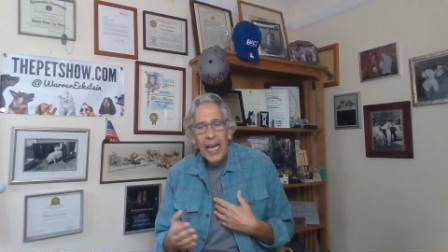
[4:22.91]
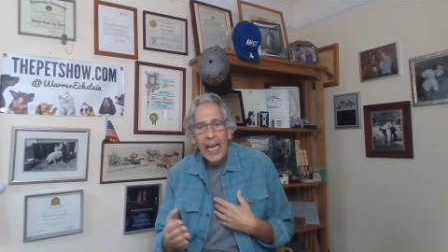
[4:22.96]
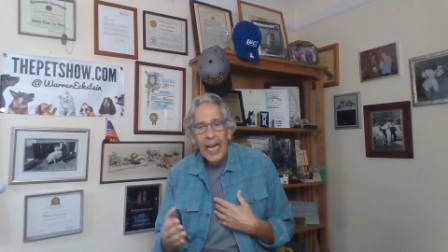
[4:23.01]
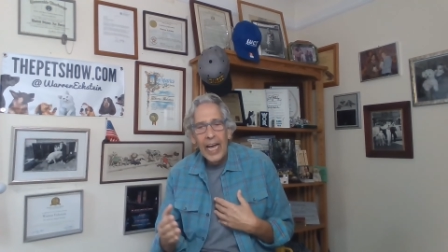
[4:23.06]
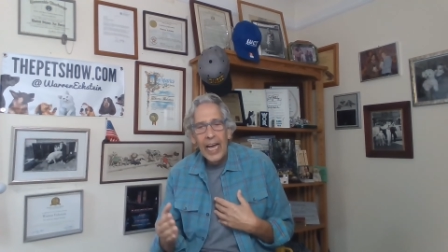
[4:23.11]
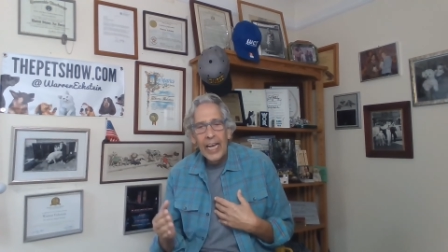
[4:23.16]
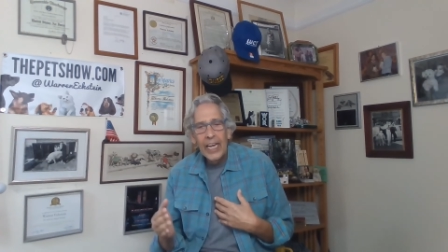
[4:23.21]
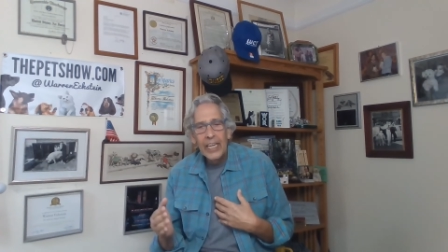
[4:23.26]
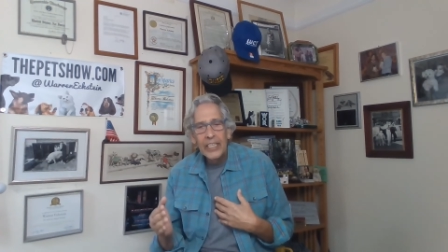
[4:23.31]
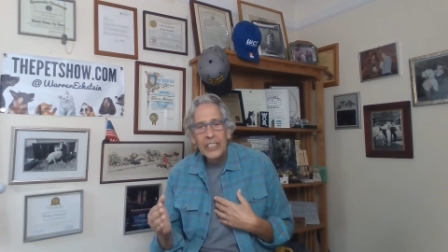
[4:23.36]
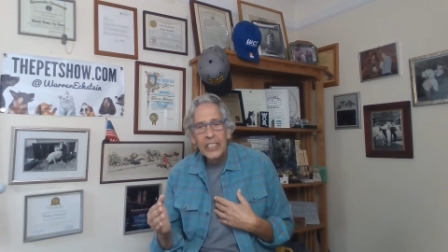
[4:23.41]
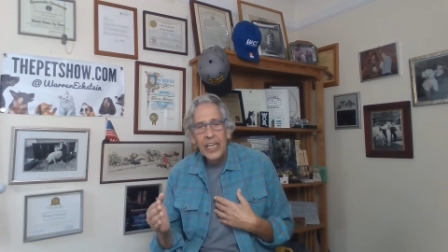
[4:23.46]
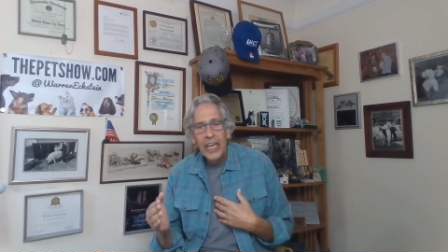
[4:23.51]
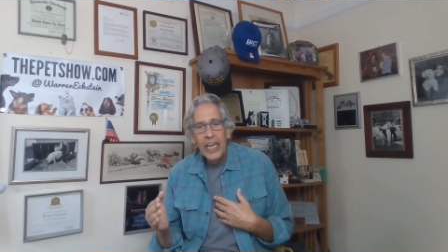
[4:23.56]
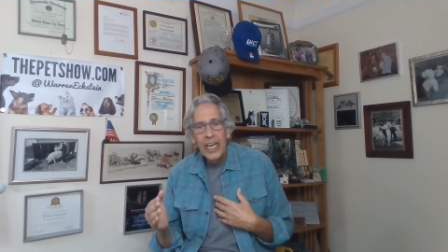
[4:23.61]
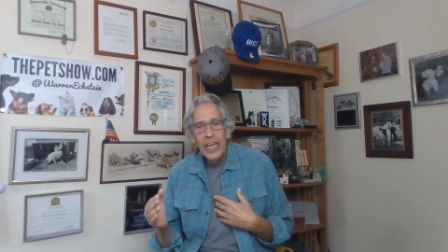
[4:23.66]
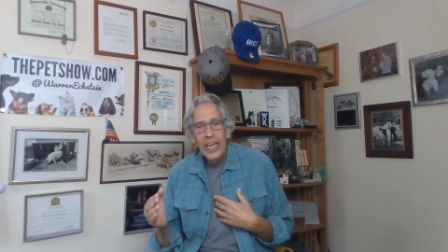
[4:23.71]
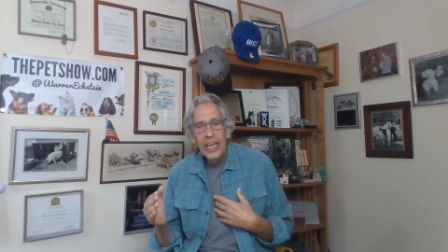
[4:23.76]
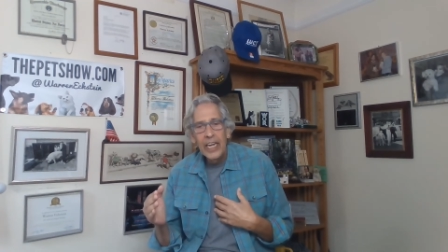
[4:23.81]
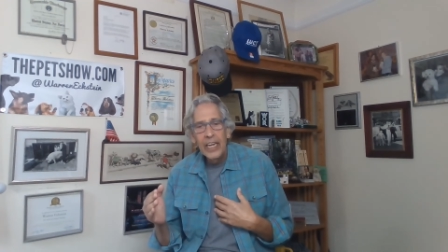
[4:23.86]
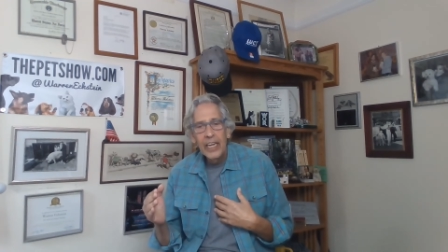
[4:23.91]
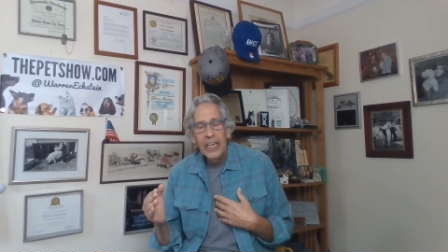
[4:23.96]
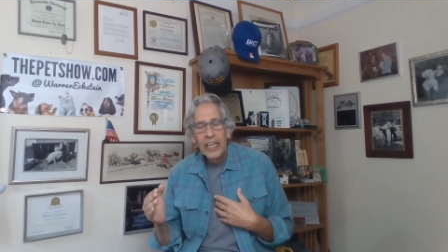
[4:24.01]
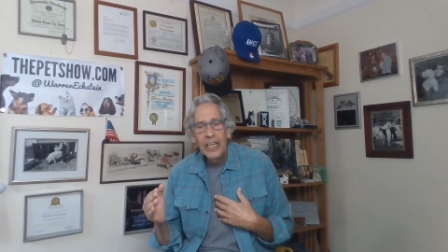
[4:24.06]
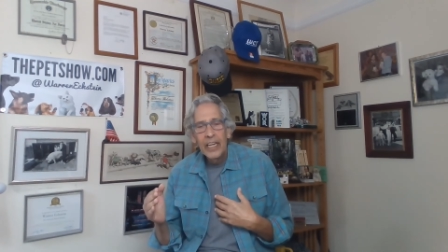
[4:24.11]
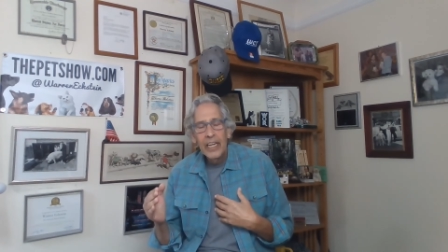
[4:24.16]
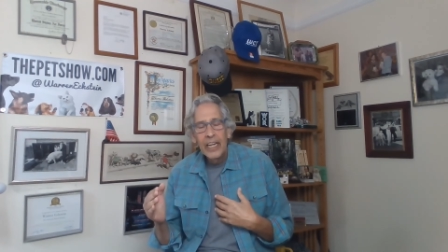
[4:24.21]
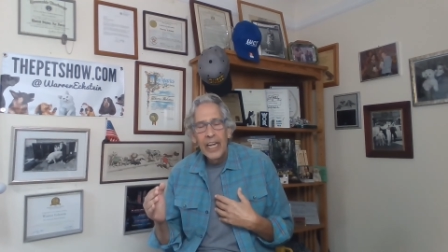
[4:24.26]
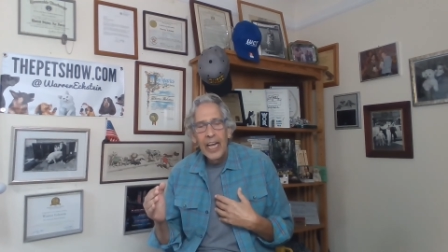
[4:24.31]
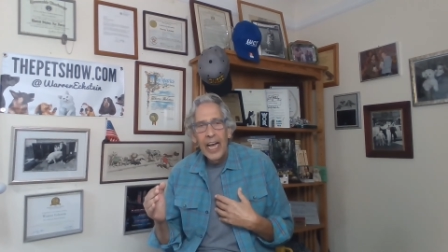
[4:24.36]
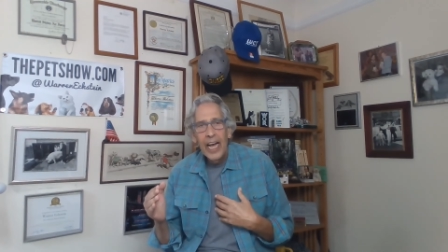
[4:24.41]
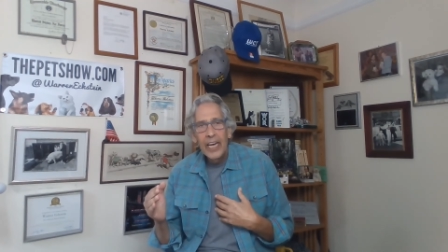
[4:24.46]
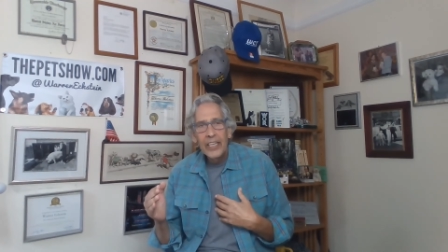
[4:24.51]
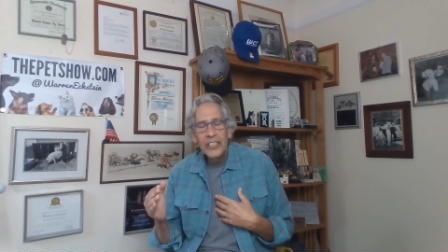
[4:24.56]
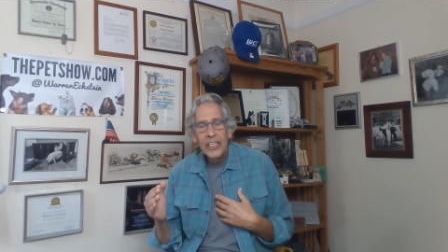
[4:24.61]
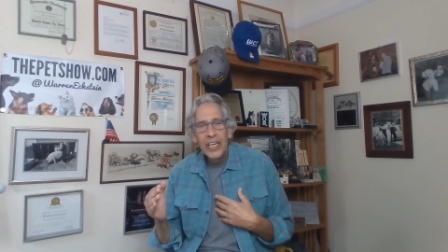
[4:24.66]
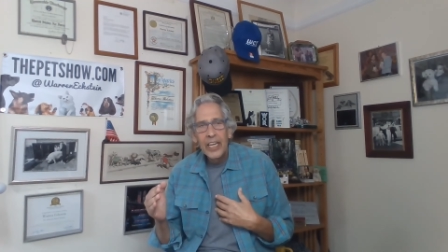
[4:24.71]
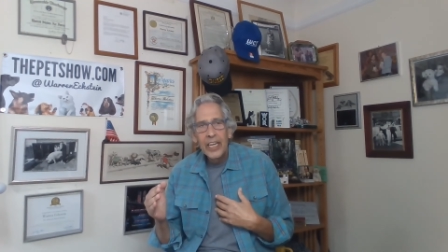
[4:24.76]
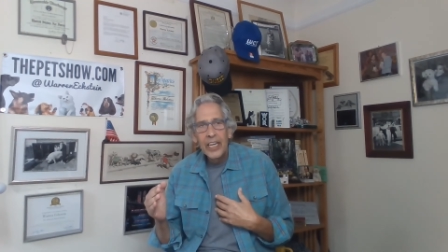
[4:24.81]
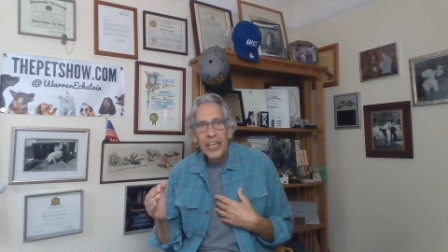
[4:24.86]
as a,
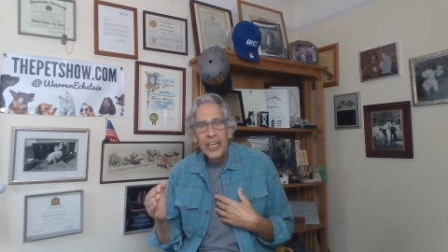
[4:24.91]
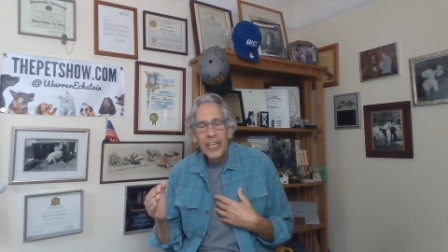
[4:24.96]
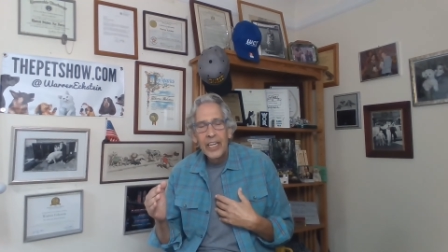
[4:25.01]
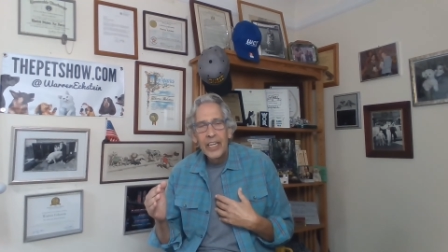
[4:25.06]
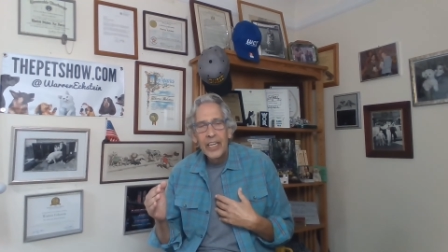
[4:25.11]
as a,